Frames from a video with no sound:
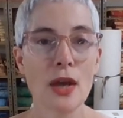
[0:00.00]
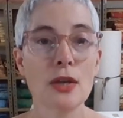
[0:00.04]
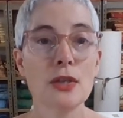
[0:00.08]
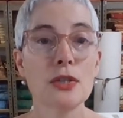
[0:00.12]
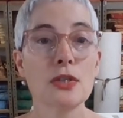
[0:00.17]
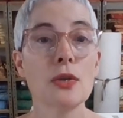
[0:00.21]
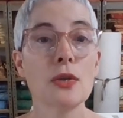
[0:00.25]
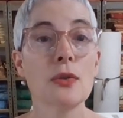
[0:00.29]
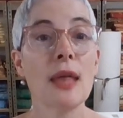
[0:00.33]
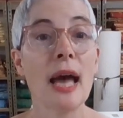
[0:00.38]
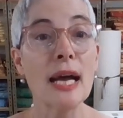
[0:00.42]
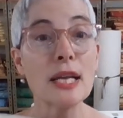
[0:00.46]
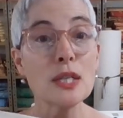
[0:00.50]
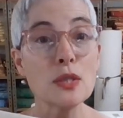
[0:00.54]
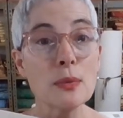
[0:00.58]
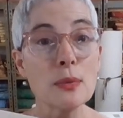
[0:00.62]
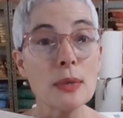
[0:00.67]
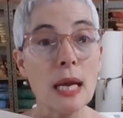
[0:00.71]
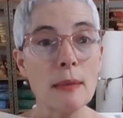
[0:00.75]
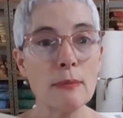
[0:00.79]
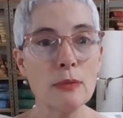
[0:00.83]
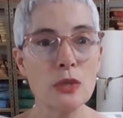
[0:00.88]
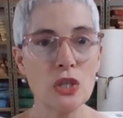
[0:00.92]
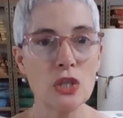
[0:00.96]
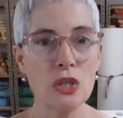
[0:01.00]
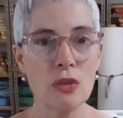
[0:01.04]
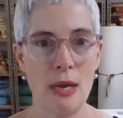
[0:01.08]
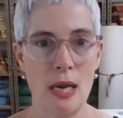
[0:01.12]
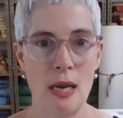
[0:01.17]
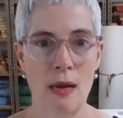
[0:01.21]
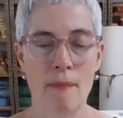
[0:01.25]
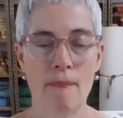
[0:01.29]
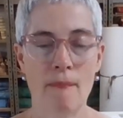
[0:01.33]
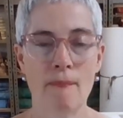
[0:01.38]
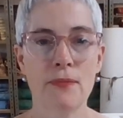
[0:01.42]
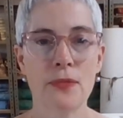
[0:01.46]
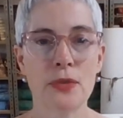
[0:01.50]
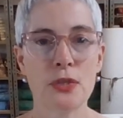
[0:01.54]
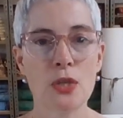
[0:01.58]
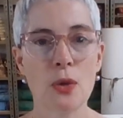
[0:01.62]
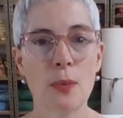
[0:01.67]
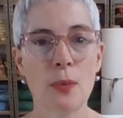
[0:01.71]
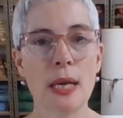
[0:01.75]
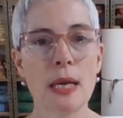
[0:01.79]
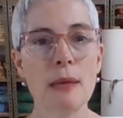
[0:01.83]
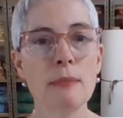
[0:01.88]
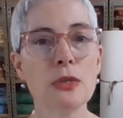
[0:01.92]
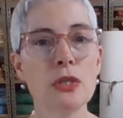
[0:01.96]
So that's what I'm doing.
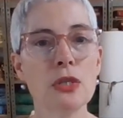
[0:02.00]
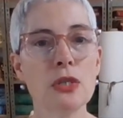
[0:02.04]
So what I'm